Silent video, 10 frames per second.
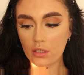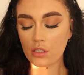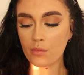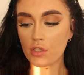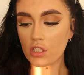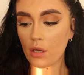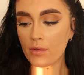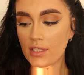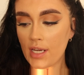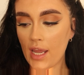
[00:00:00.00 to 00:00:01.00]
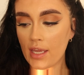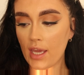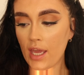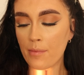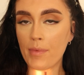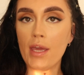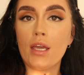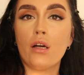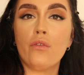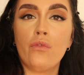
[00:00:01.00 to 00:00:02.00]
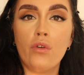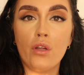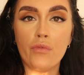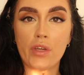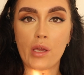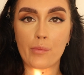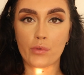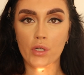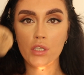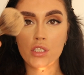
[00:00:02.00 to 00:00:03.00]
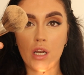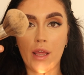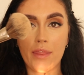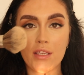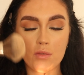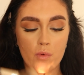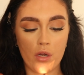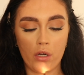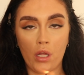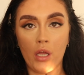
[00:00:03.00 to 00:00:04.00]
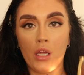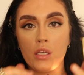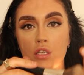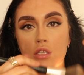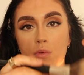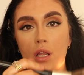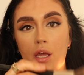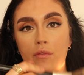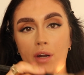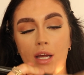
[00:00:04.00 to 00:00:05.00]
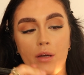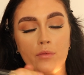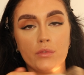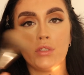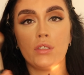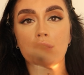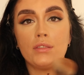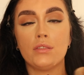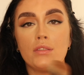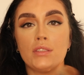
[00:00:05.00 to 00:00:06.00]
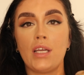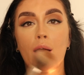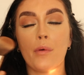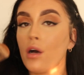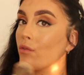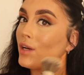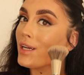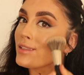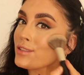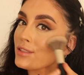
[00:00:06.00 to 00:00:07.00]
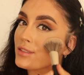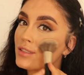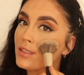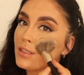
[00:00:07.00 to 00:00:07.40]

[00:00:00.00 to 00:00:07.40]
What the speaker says: So I'm just going to take a big fluffy brush like this one, swirl it around, tap off, and just